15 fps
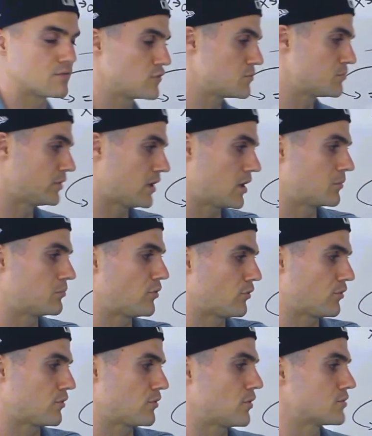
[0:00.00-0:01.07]
If you plug
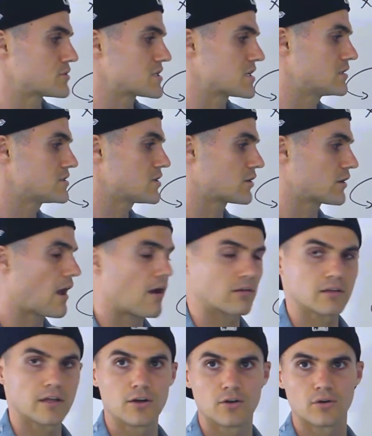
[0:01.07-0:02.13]
both of those into your
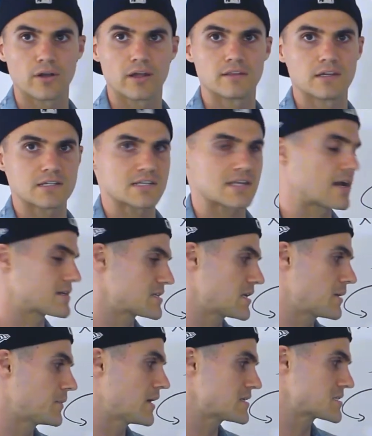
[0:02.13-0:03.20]
calculator, you'll get the exact
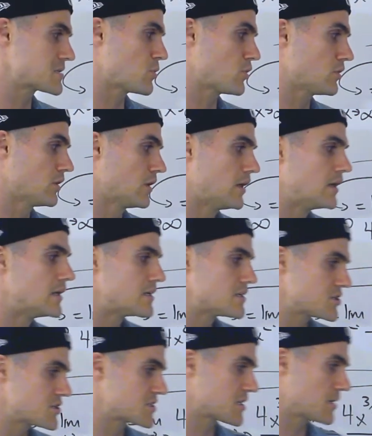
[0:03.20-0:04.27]
same decimal.
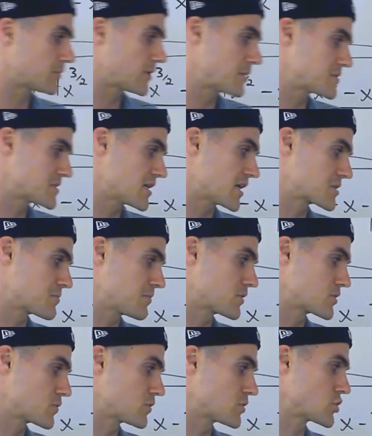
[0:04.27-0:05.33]
Just sometimes
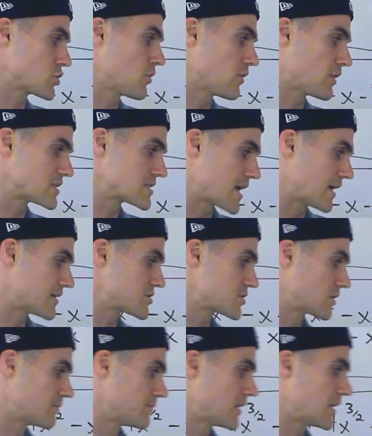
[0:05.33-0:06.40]
textbooks will show this
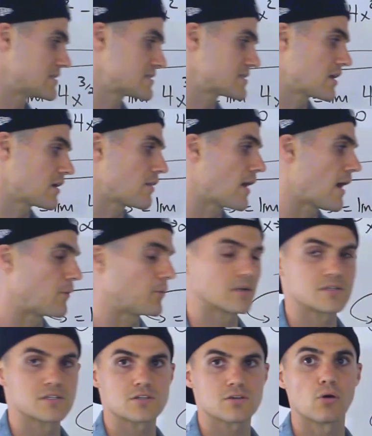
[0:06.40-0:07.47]
answer instead of that
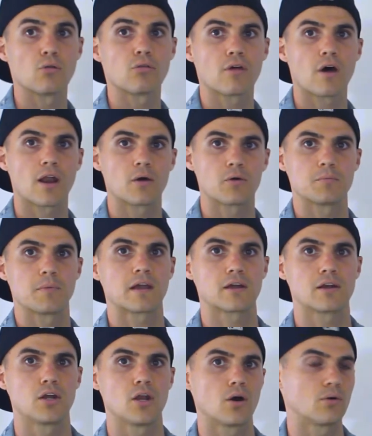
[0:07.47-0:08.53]
one. So thought I would make a
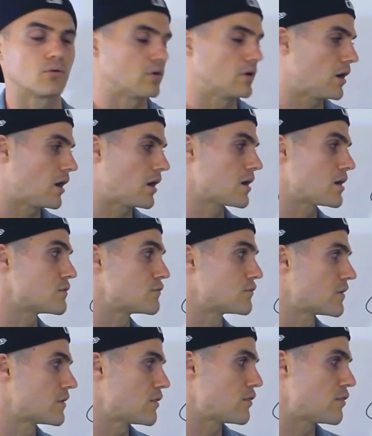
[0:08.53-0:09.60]
note of
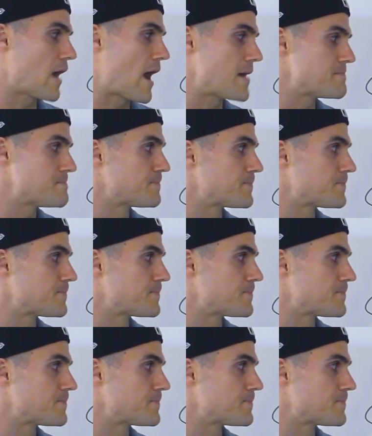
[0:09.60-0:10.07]
that.